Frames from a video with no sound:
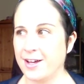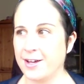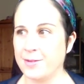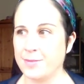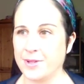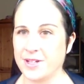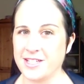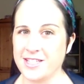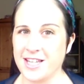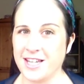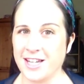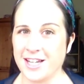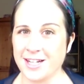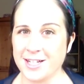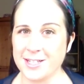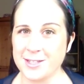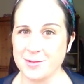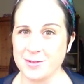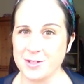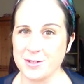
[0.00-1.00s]
because he
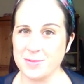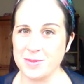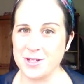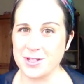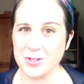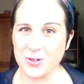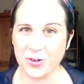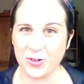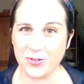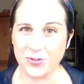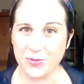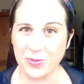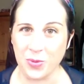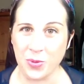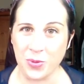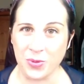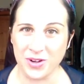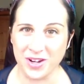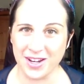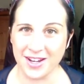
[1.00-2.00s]
likes them to be sort of
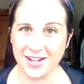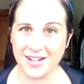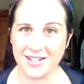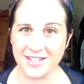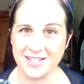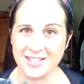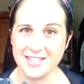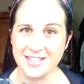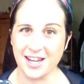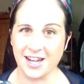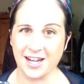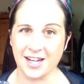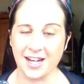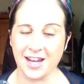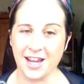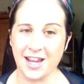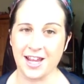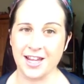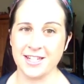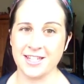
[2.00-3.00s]
worn in and
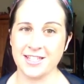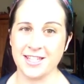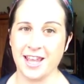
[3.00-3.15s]
secondhand.